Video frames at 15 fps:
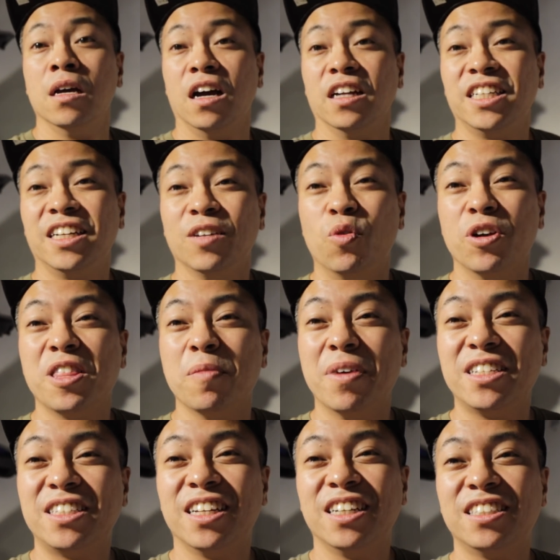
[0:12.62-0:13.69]
I'll tell you, one of the
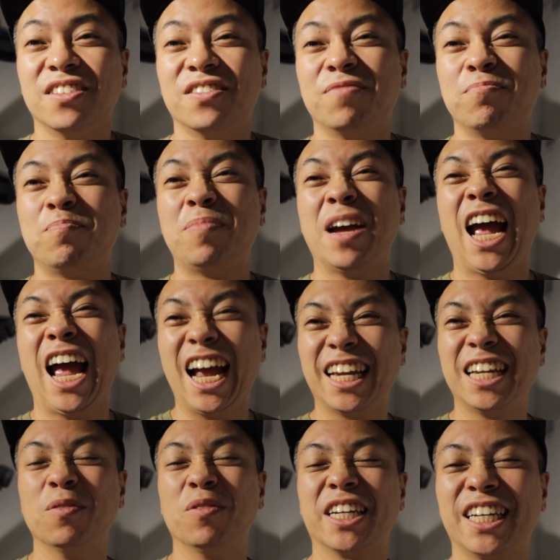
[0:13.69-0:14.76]
best things of
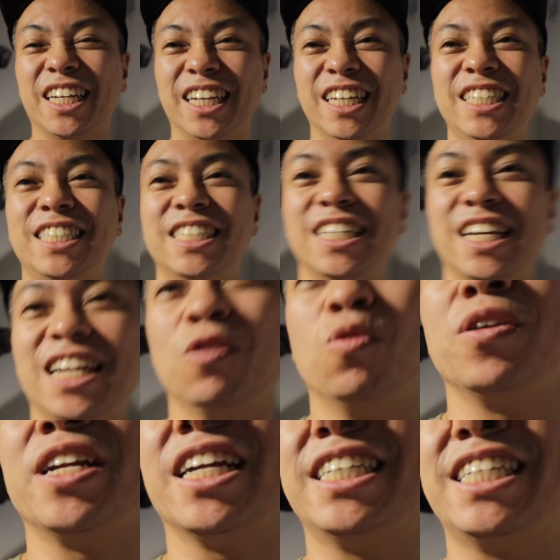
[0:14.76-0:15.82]
packing with kids and
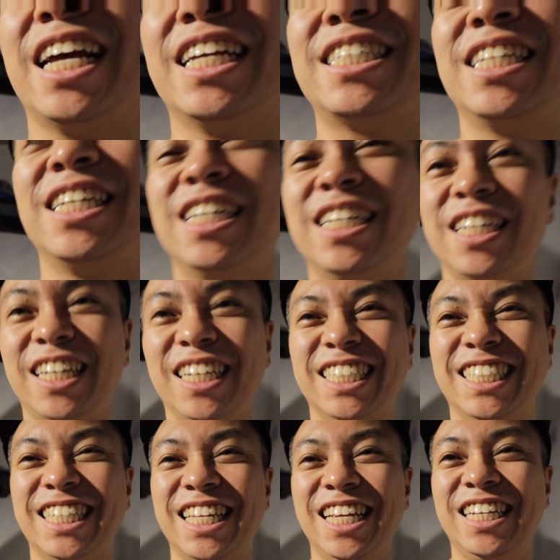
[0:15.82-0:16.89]
owning a Tesla
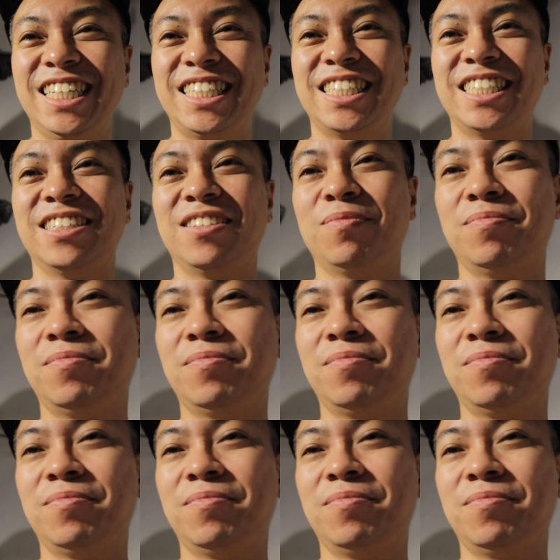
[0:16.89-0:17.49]
is this.